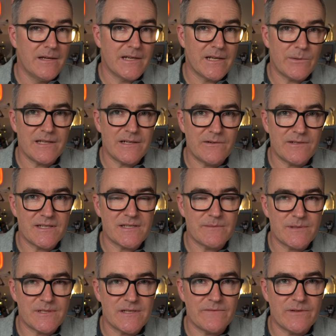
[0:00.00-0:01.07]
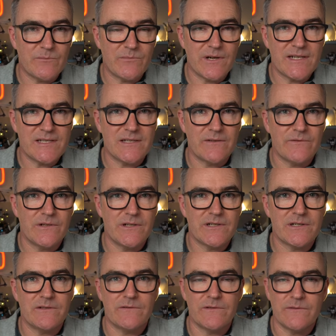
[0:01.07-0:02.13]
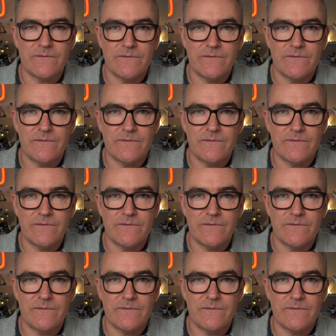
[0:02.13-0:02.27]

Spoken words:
Now there is a specific bracelet version of the